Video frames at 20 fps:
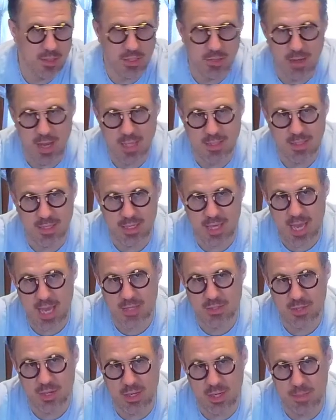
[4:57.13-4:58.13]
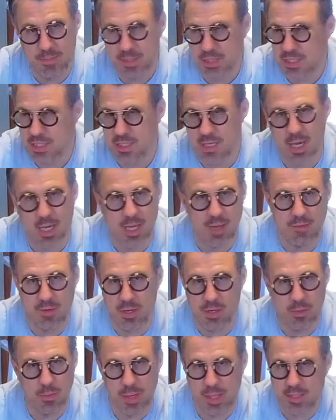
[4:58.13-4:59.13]
still has the tags on it, but she's not giving
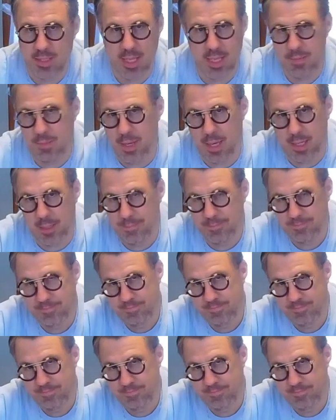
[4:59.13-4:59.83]
it away to anybody.